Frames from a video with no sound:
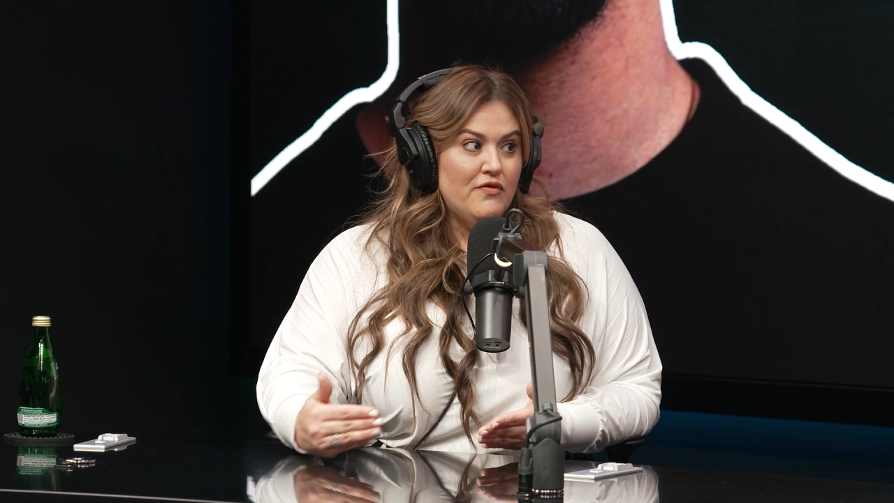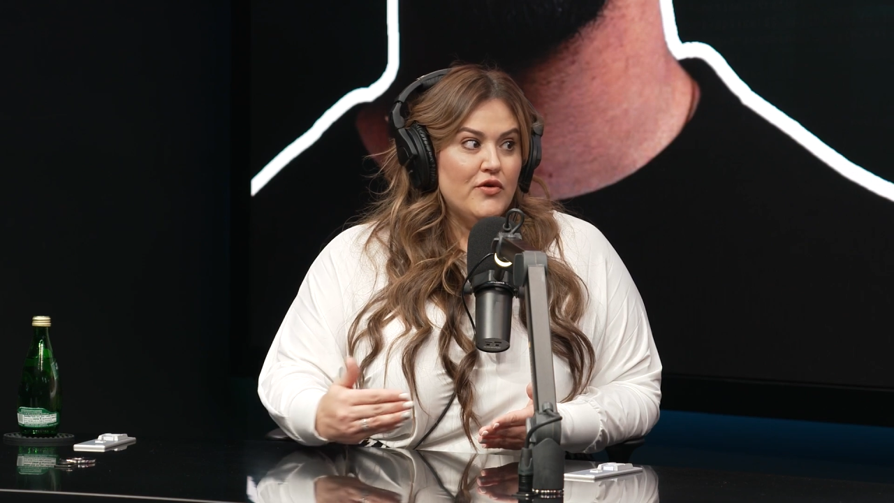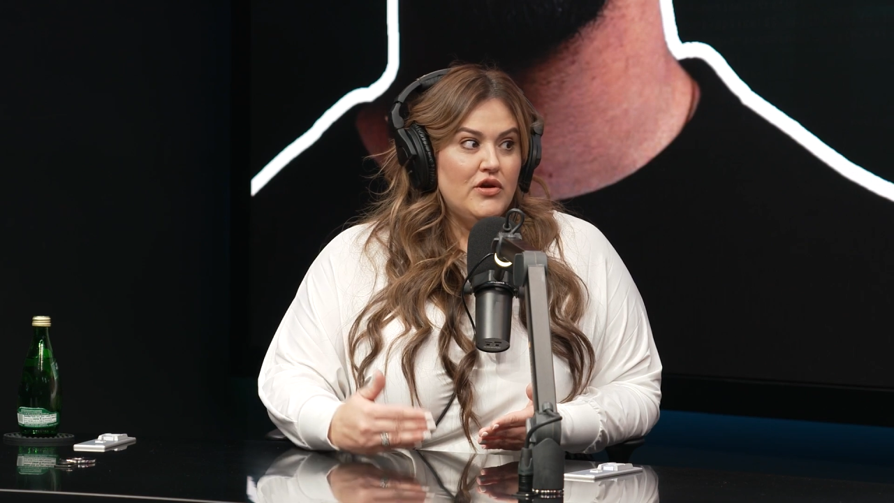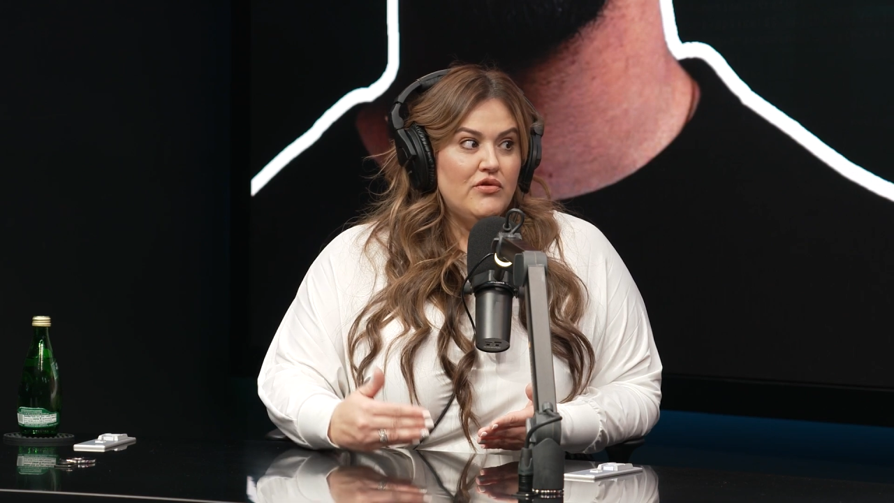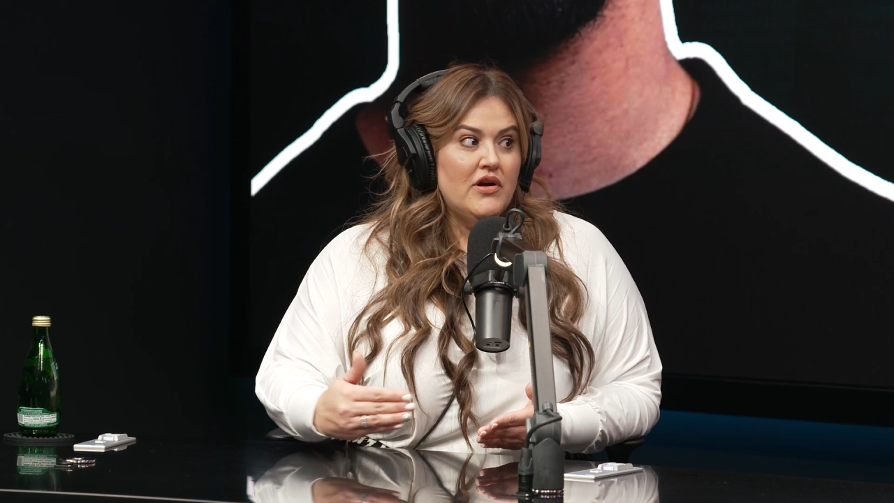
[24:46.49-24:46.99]

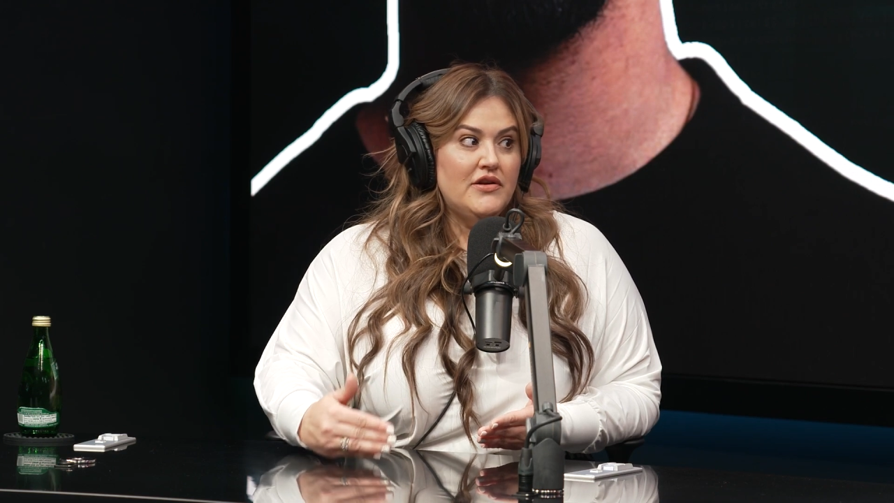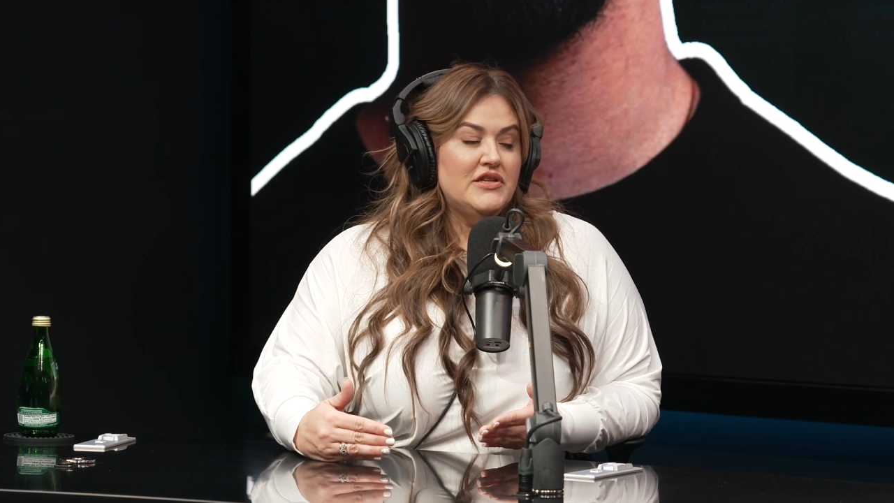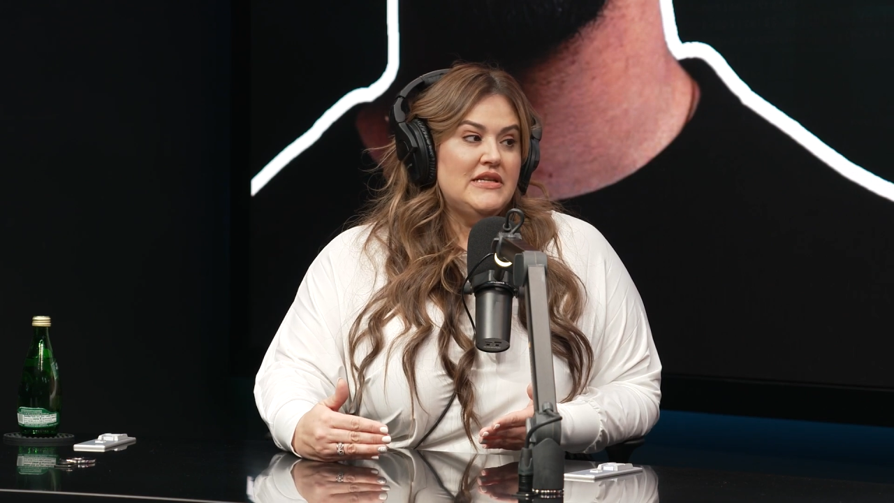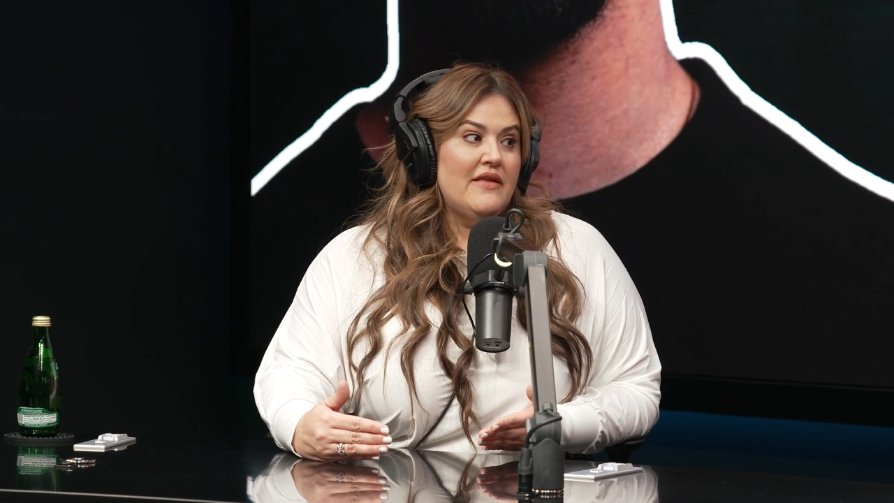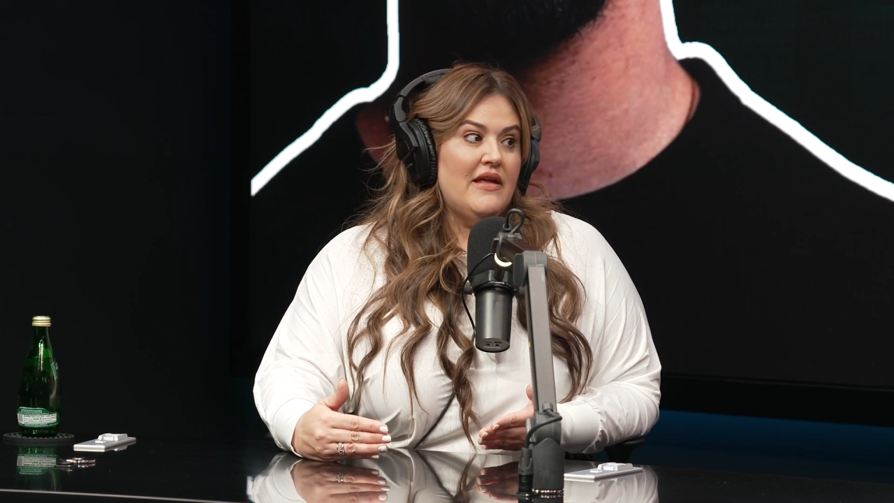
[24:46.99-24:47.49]
for you to
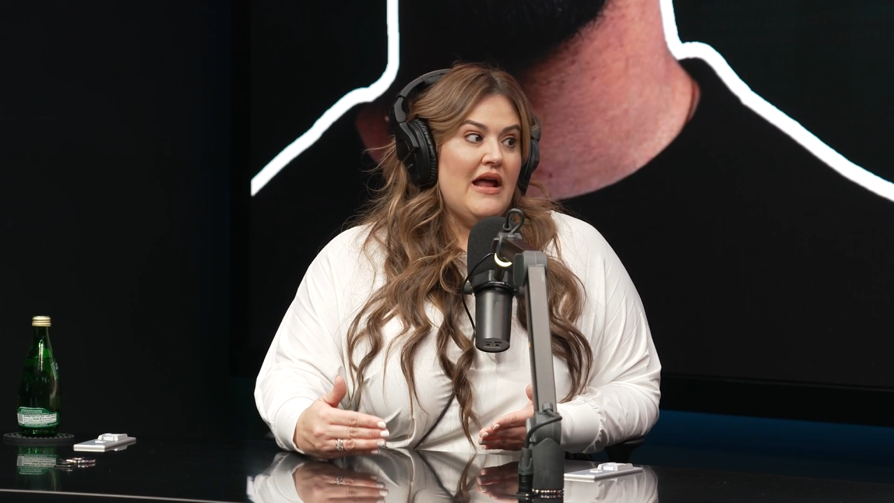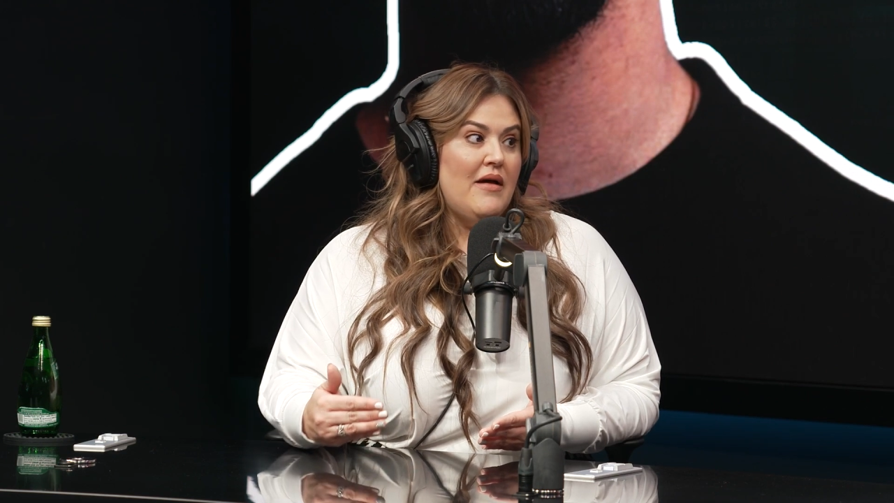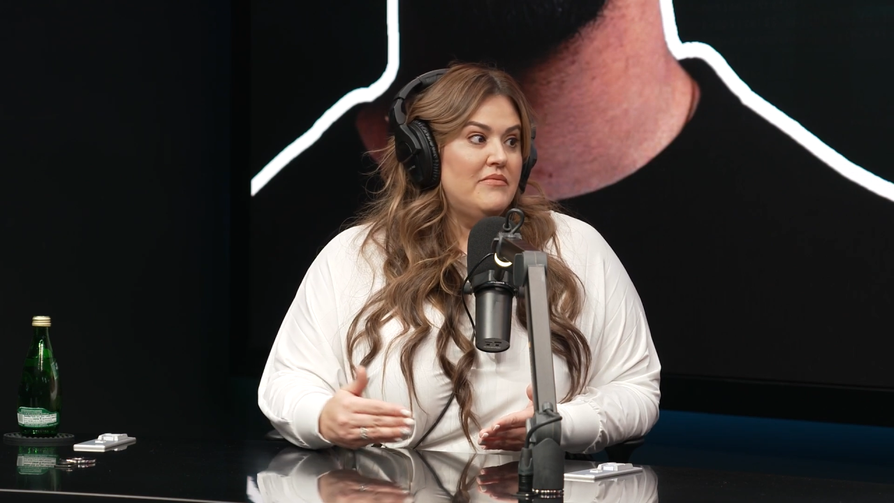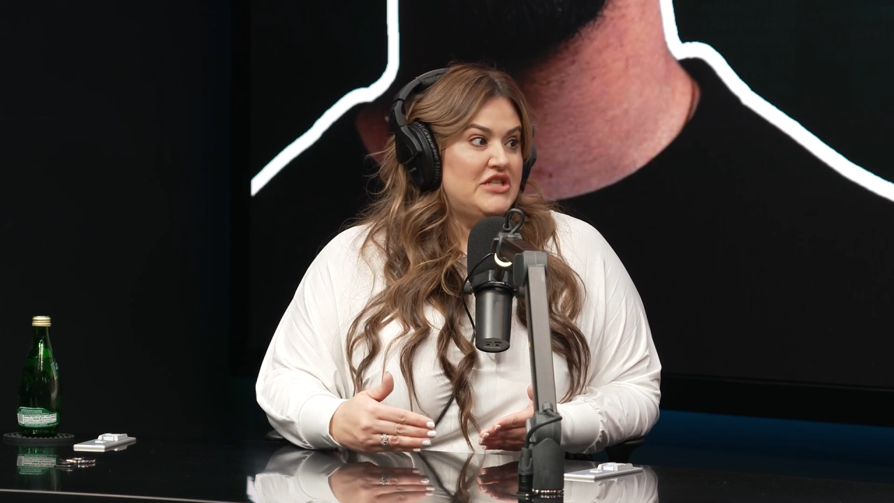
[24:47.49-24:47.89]
understand that I'm